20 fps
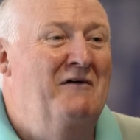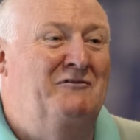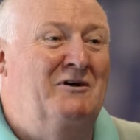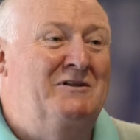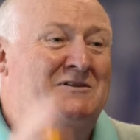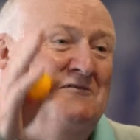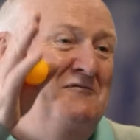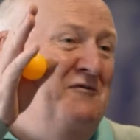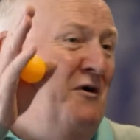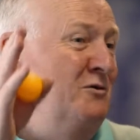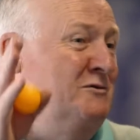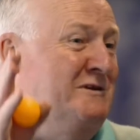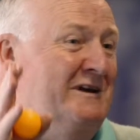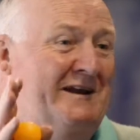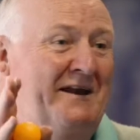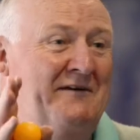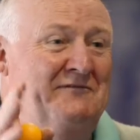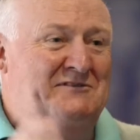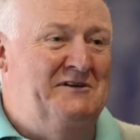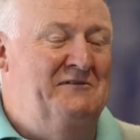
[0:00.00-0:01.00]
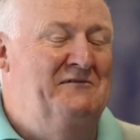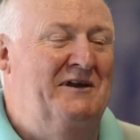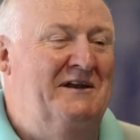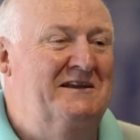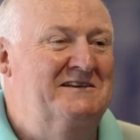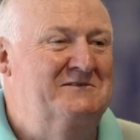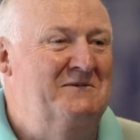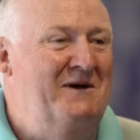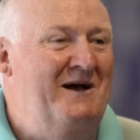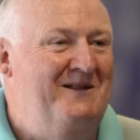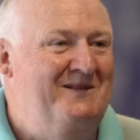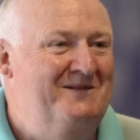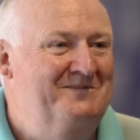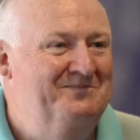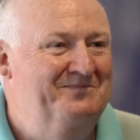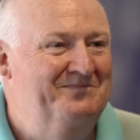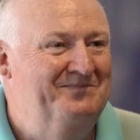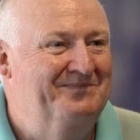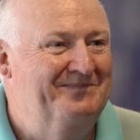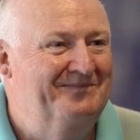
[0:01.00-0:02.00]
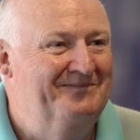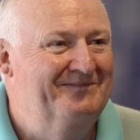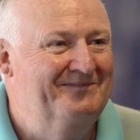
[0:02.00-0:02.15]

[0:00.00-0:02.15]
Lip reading: Everyone that's got diagnosed with